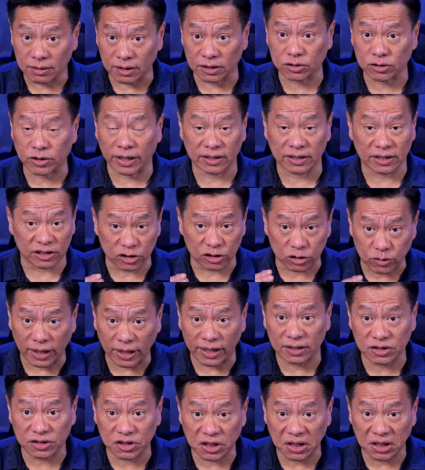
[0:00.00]
they're trained in
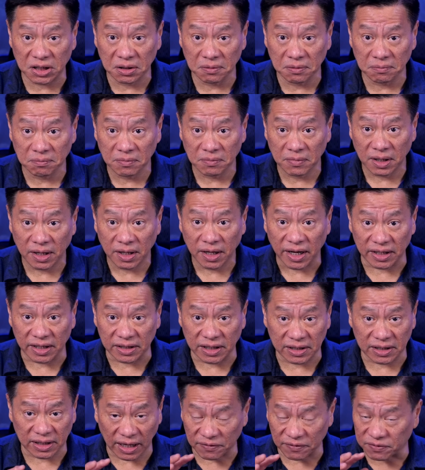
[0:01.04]
strategy,
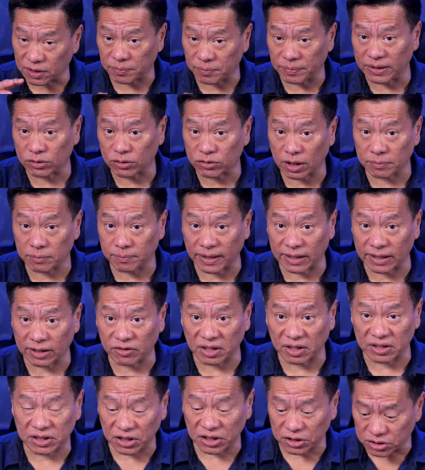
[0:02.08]
and then after being trained by the
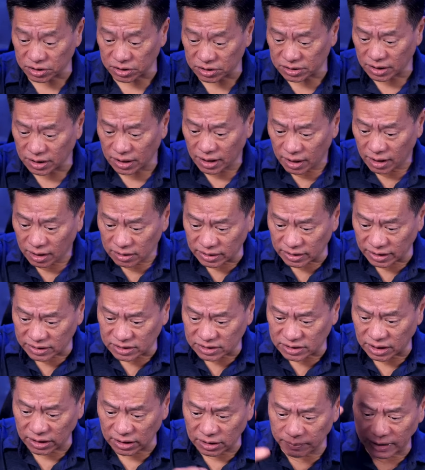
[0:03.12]
great teachers, they
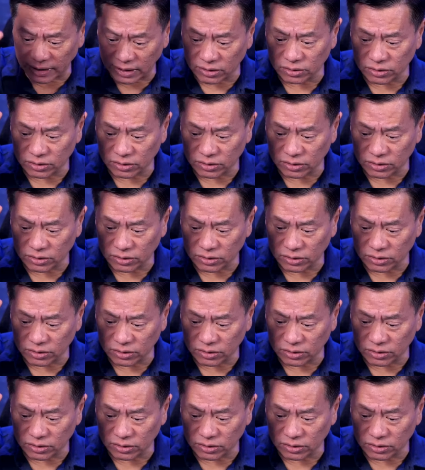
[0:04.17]
send them